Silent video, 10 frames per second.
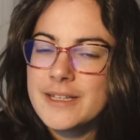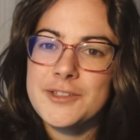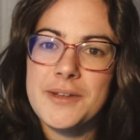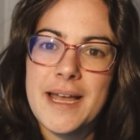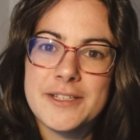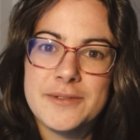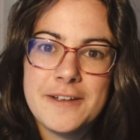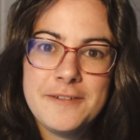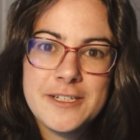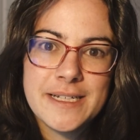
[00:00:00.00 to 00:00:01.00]
So
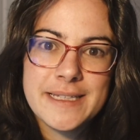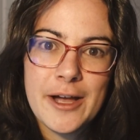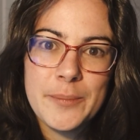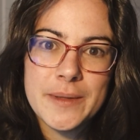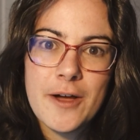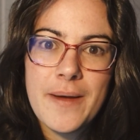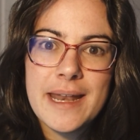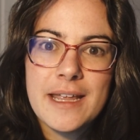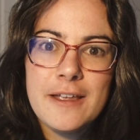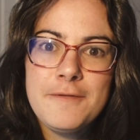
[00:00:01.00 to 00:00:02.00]
definitely check that out below.
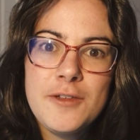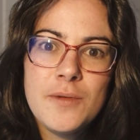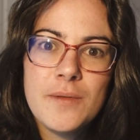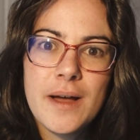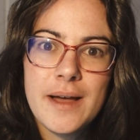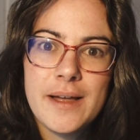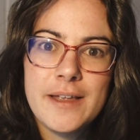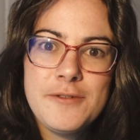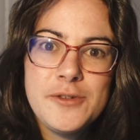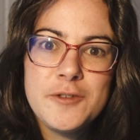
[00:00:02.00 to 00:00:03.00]
And if you
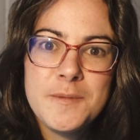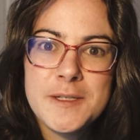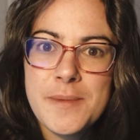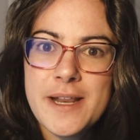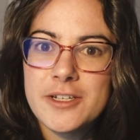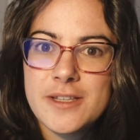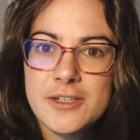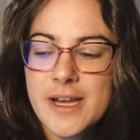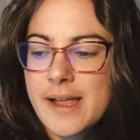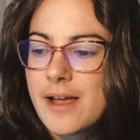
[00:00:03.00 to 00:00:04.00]
do speak Spanish, then
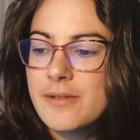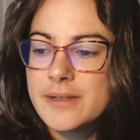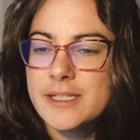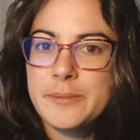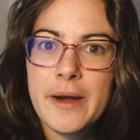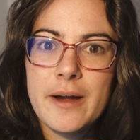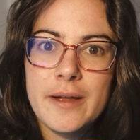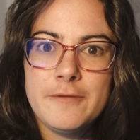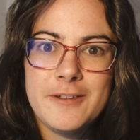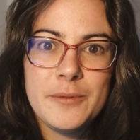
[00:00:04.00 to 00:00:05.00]
check out
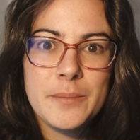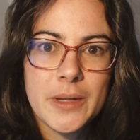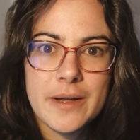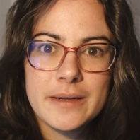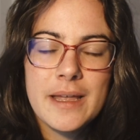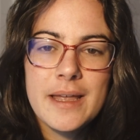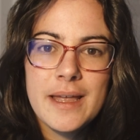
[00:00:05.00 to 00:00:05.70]
Dispara Film Blog,